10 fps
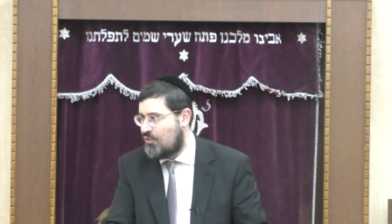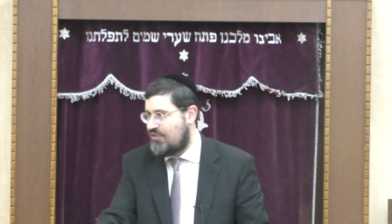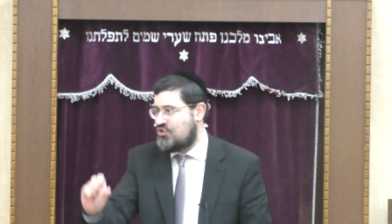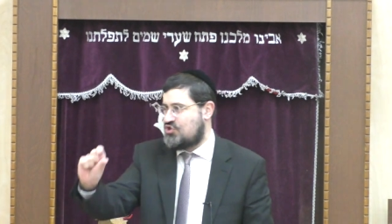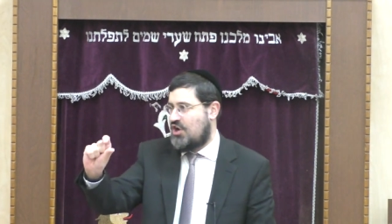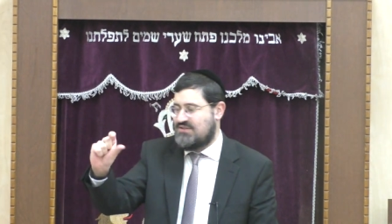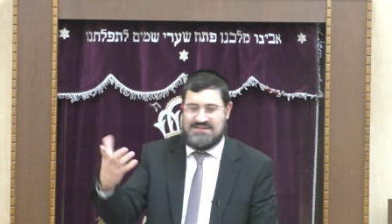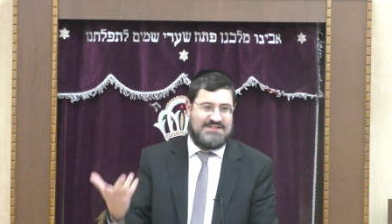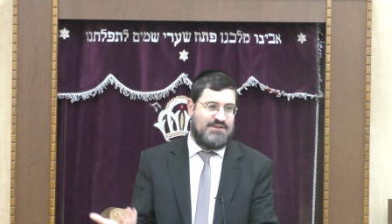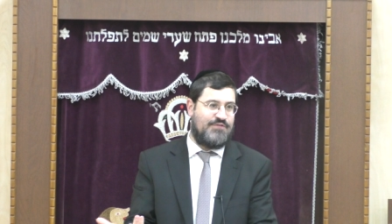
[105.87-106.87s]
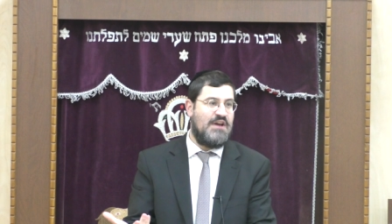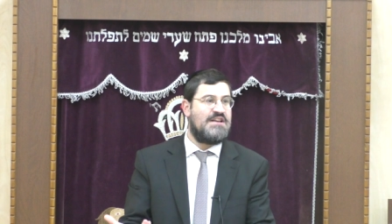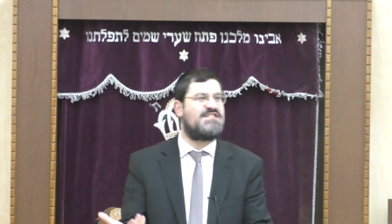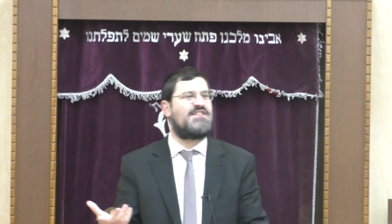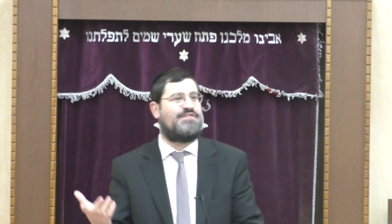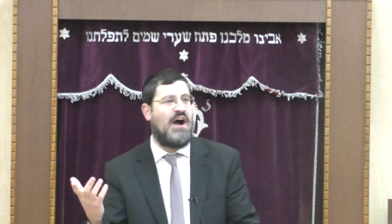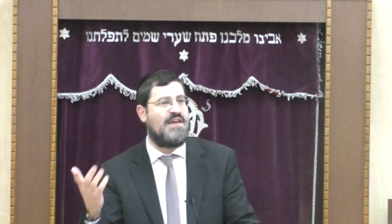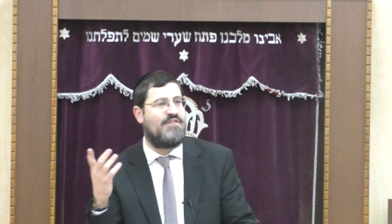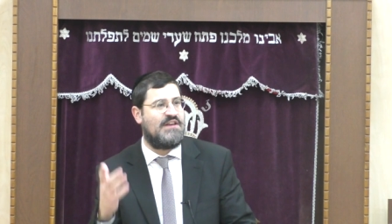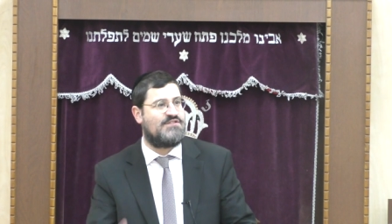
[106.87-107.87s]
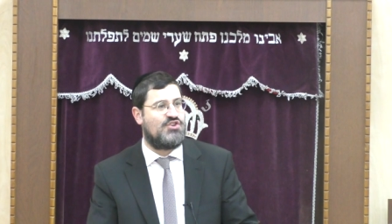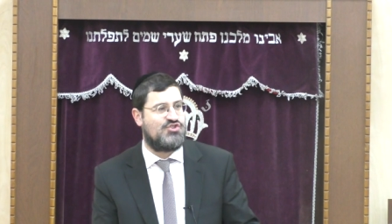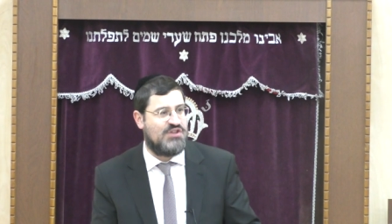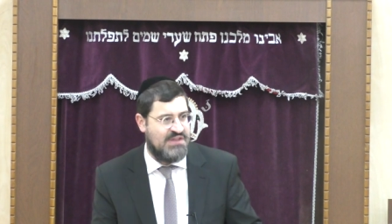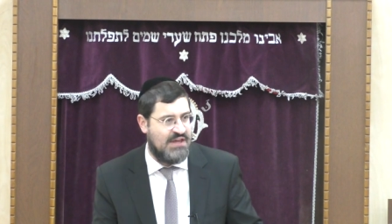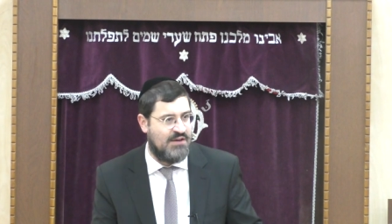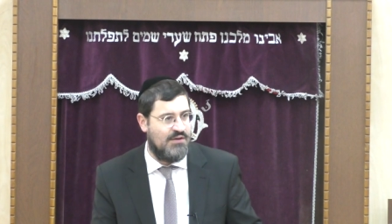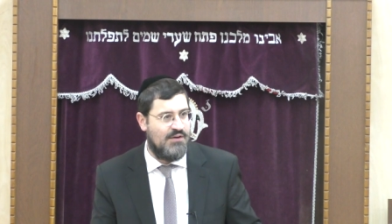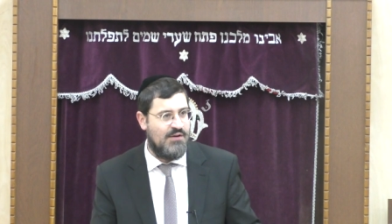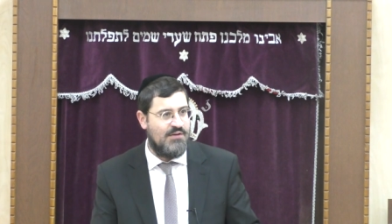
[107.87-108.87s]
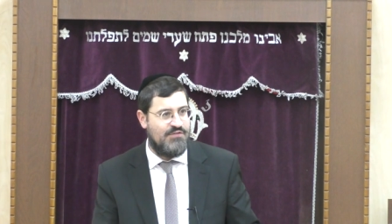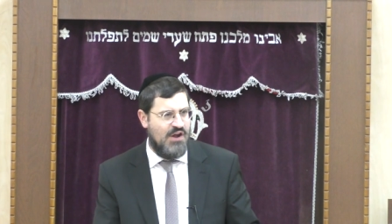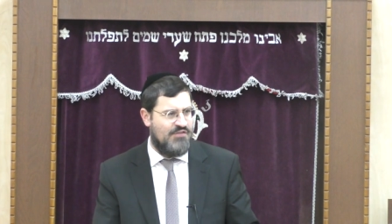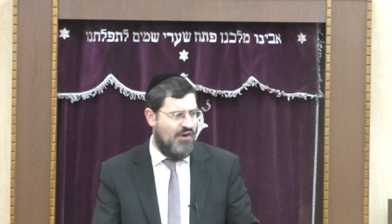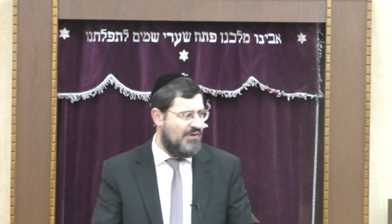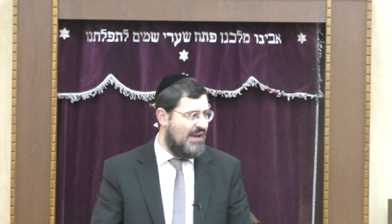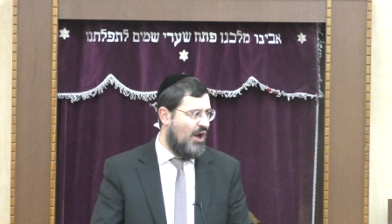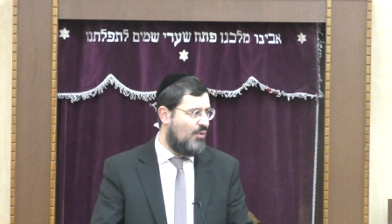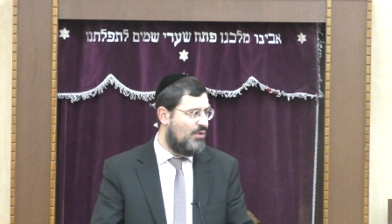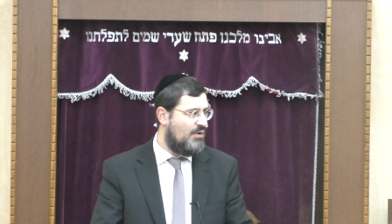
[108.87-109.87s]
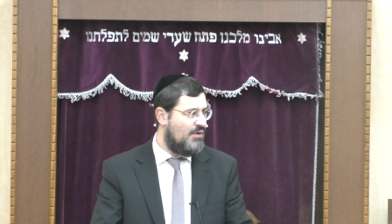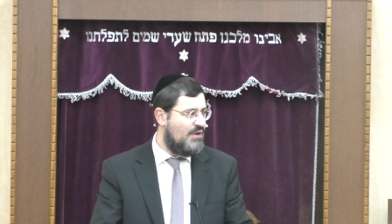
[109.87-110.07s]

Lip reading: What are the chances of surviving such a thing? Very, very low.